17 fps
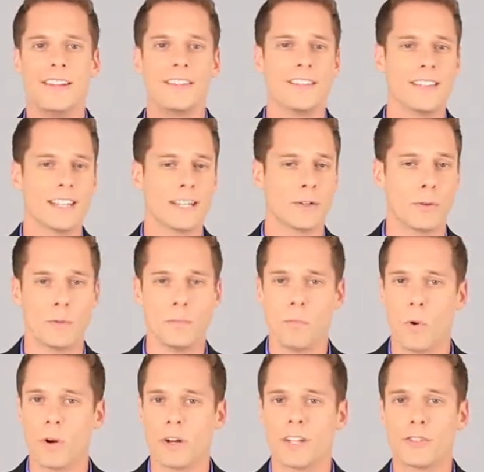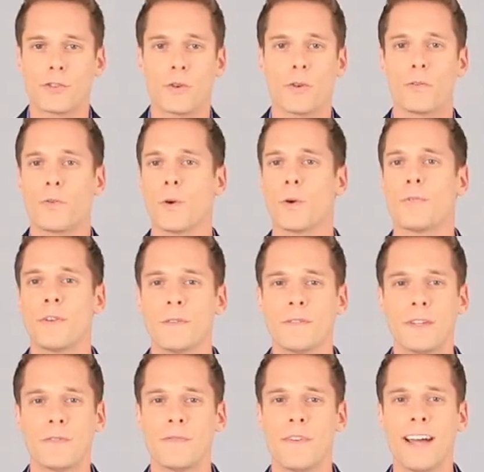delinquent mortgage, or a
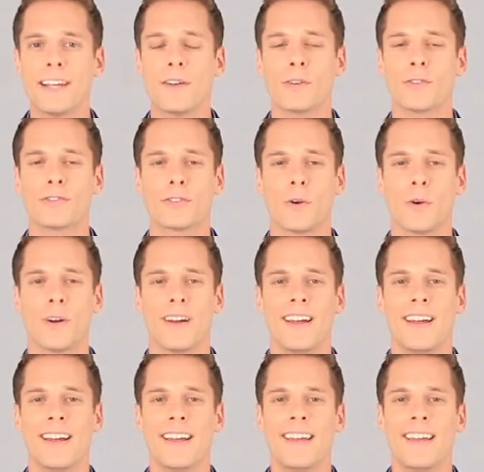450 FICO score,